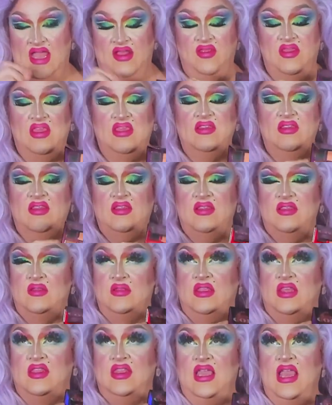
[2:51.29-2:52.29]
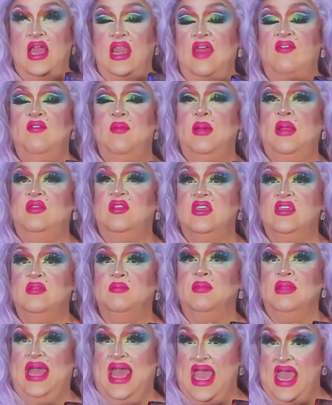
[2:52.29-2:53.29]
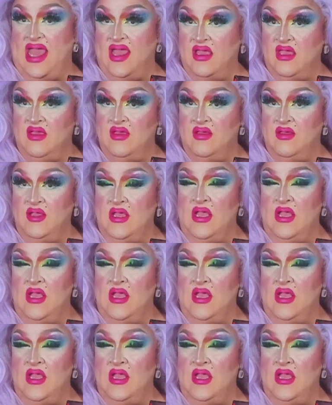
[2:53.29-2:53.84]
And the thing I love about this black